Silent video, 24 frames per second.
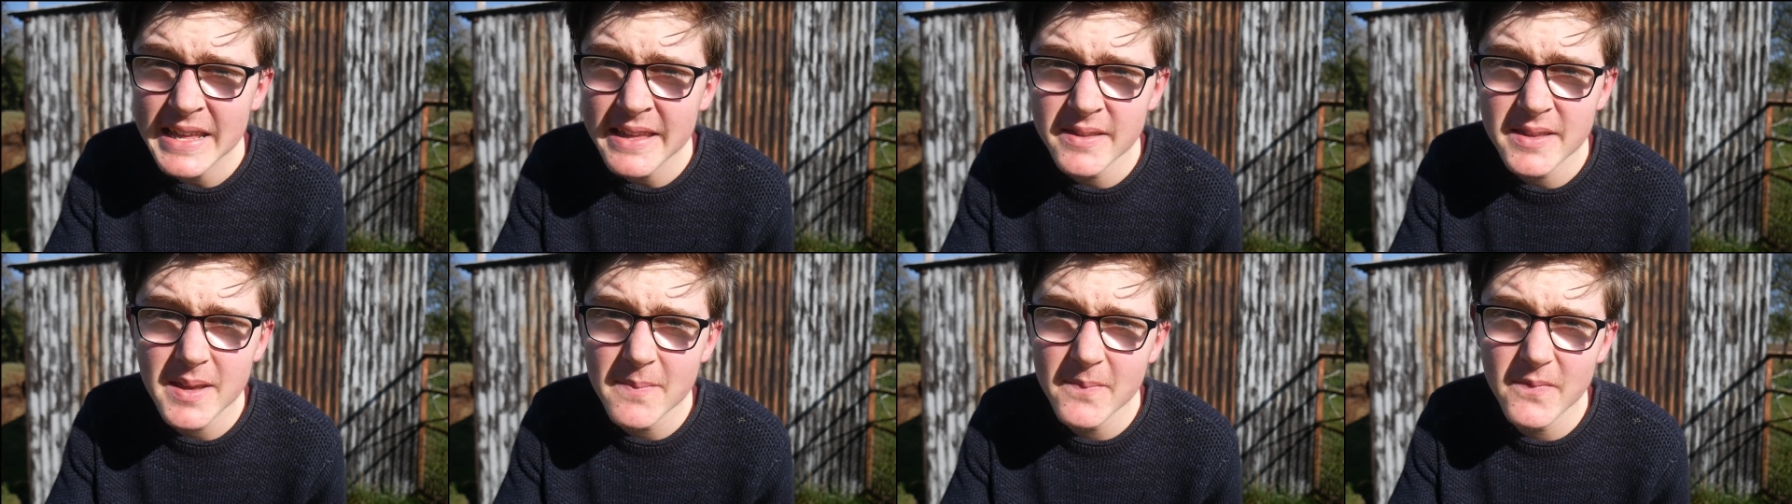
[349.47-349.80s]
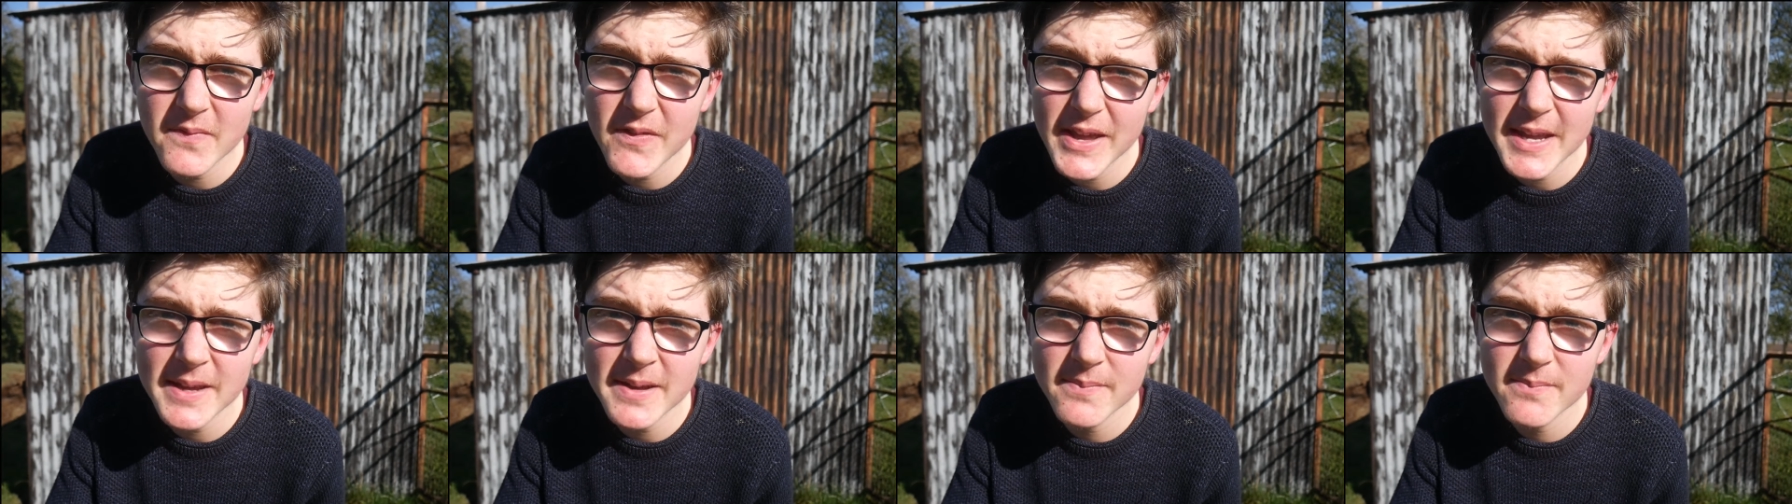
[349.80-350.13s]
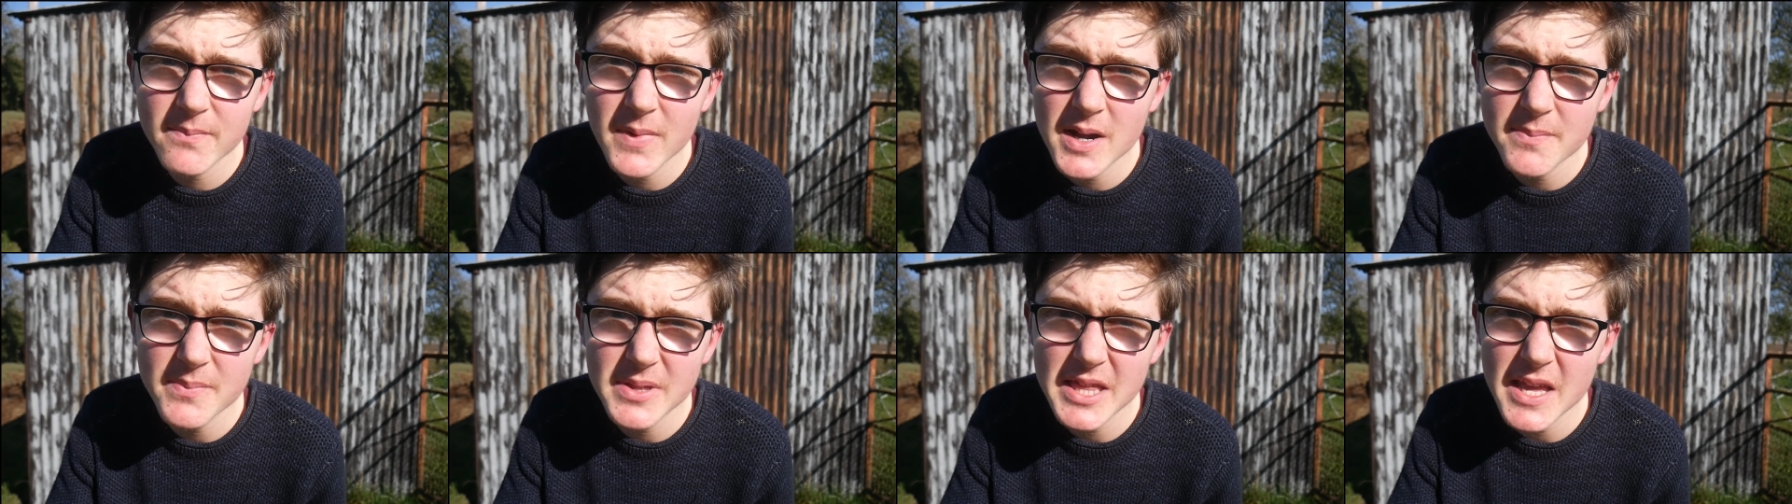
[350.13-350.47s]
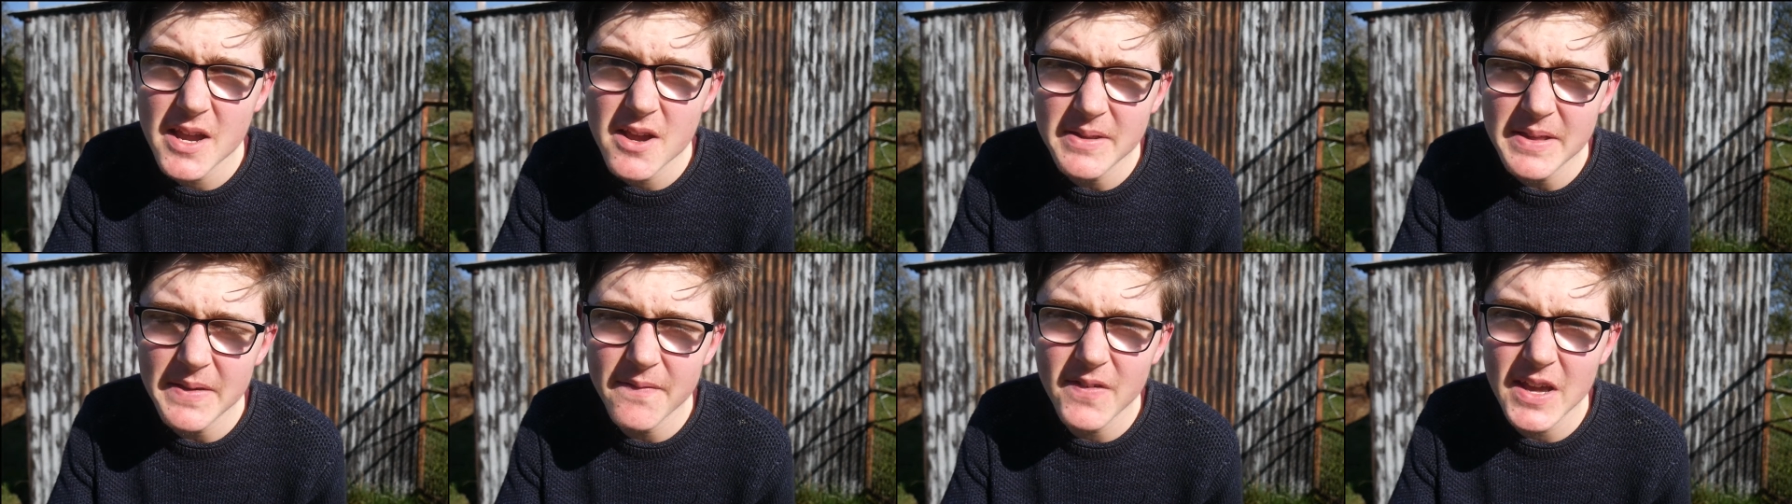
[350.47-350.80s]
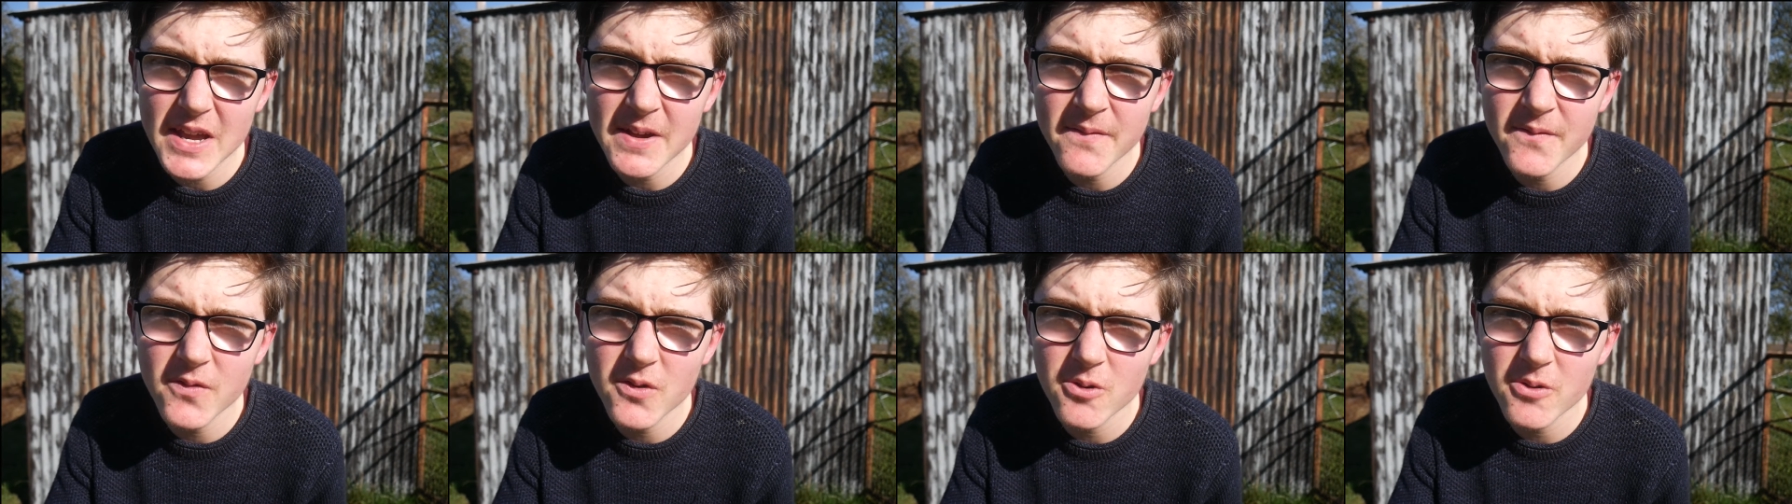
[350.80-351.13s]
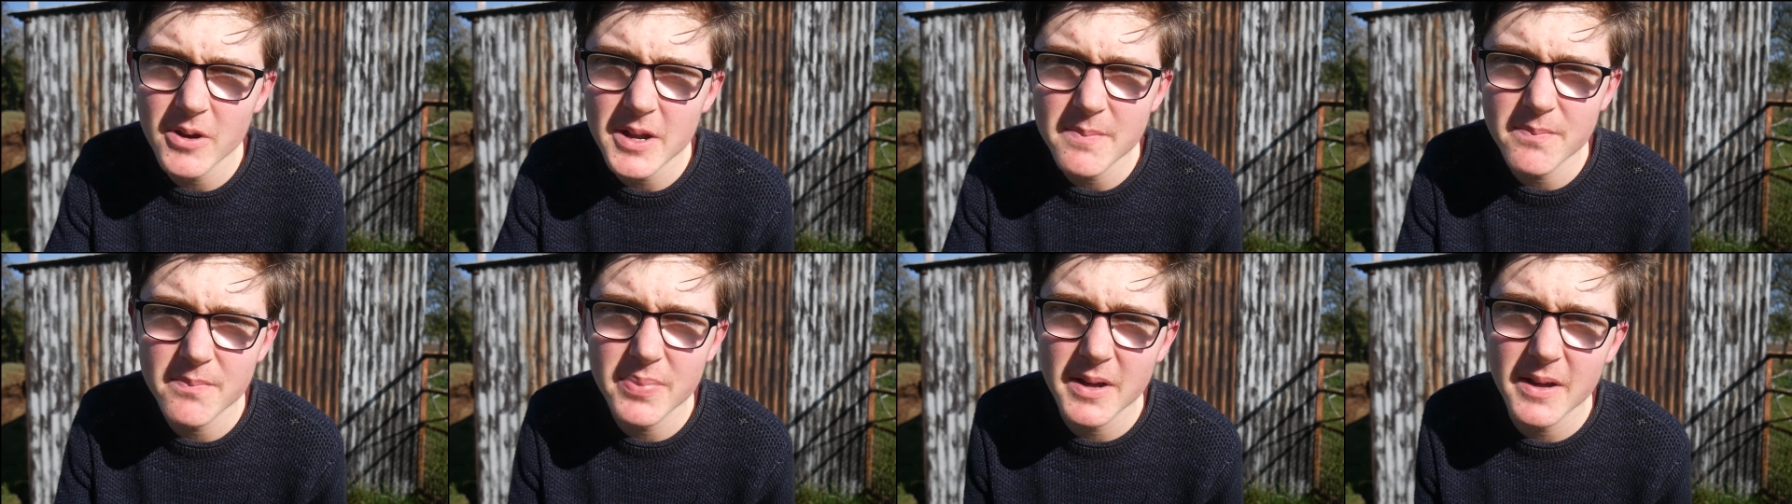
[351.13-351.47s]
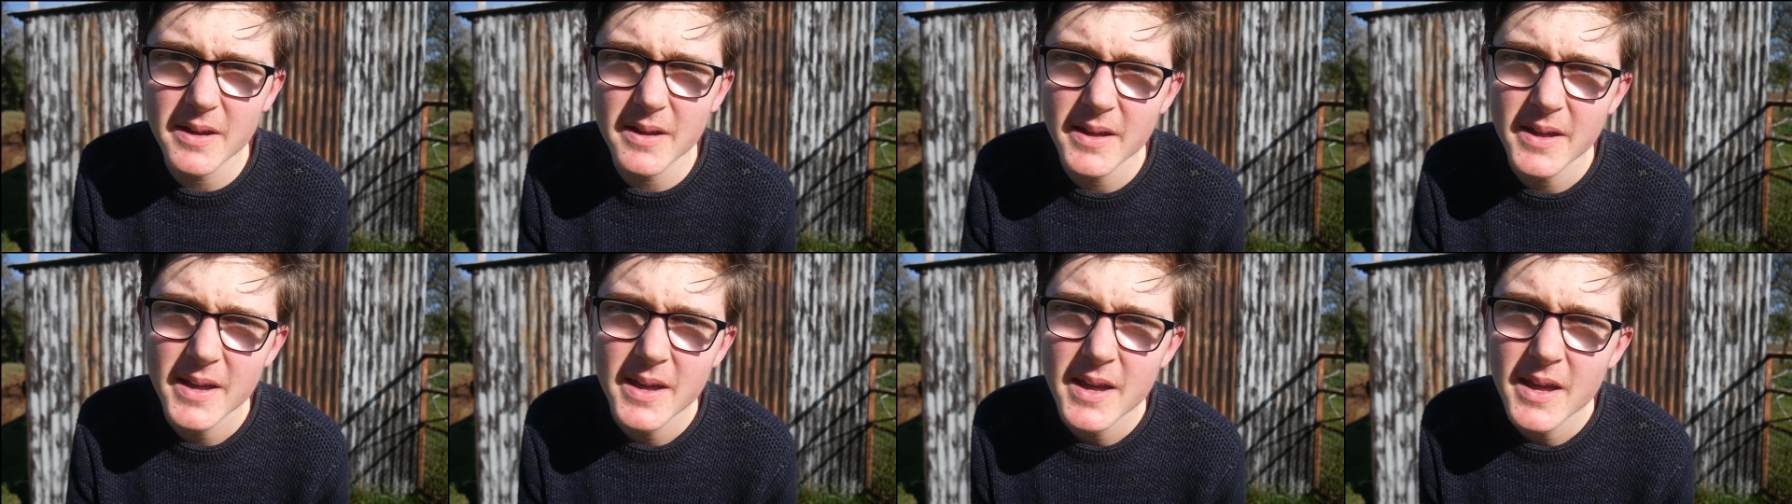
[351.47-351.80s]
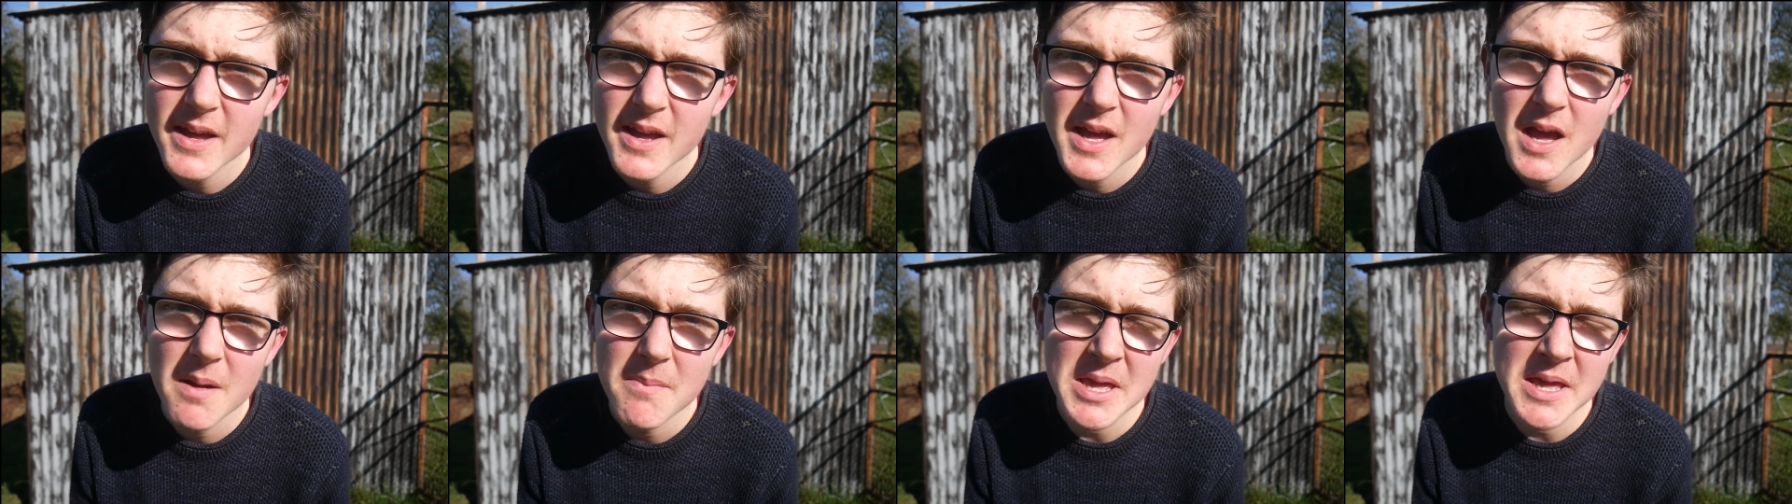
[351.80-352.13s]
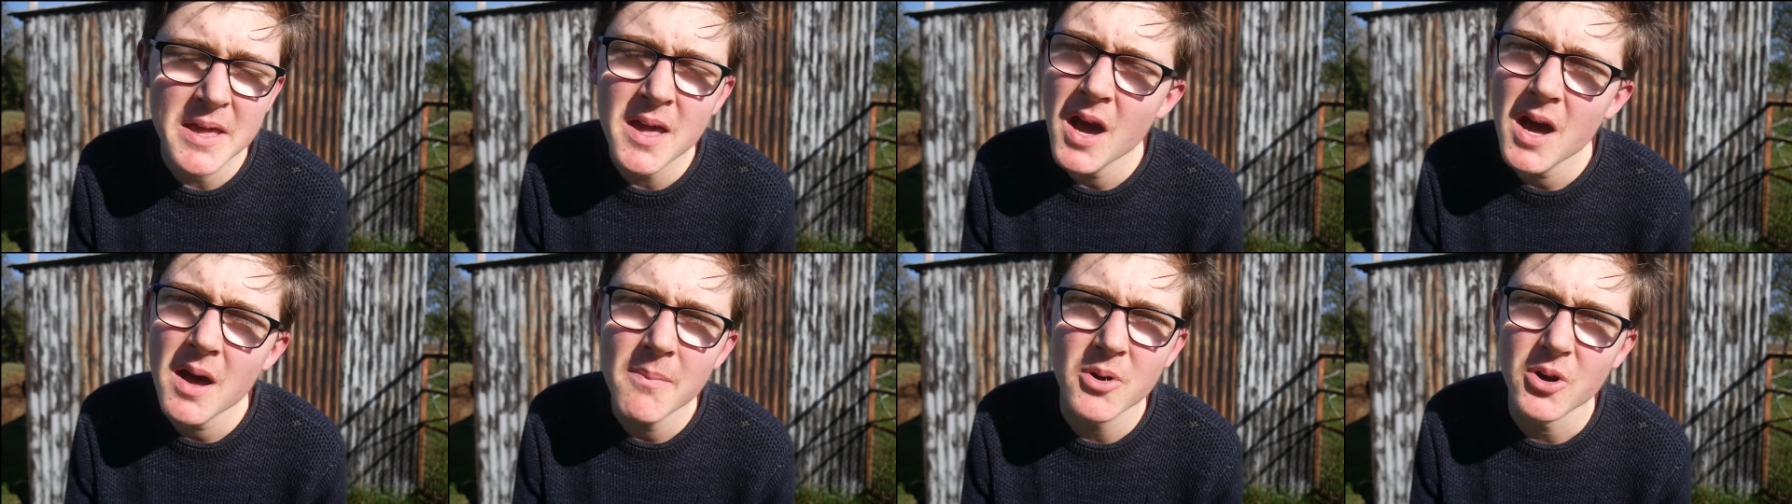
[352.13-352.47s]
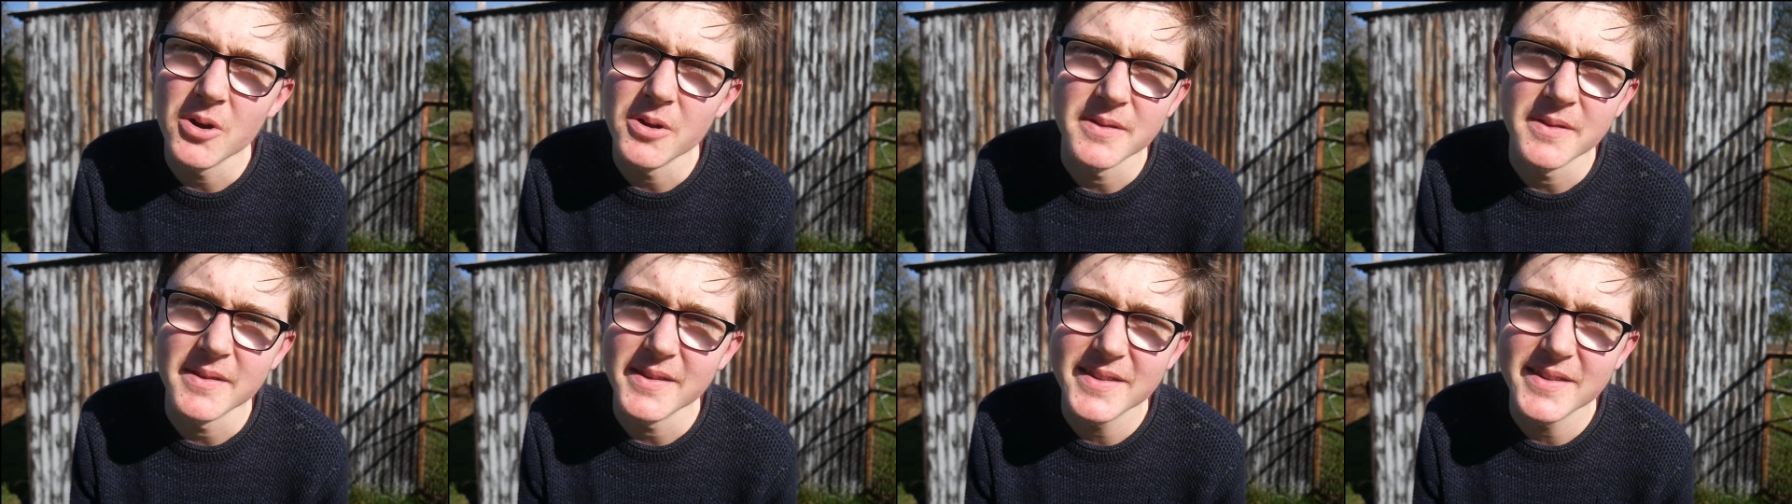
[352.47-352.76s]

something might be the only thing for it, but I mean, come on.